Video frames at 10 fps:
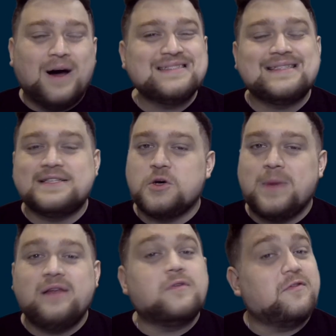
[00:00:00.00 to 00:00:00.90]
Once the
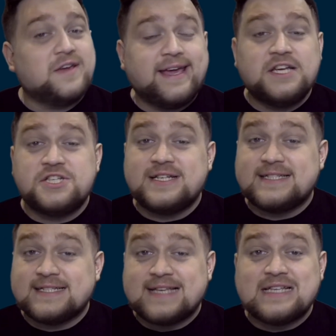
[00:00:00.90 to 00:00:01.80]
domain verification is
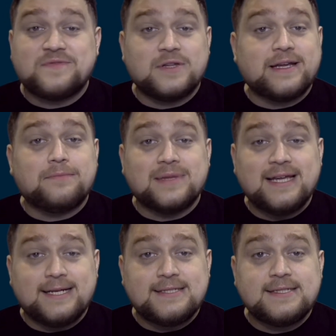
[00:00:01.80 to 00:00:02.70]
successfully
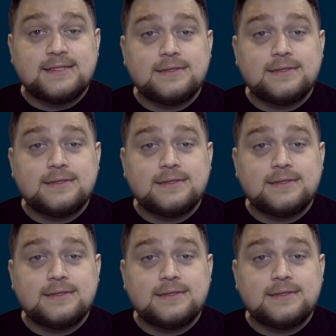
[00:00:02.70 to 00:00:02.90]
completed,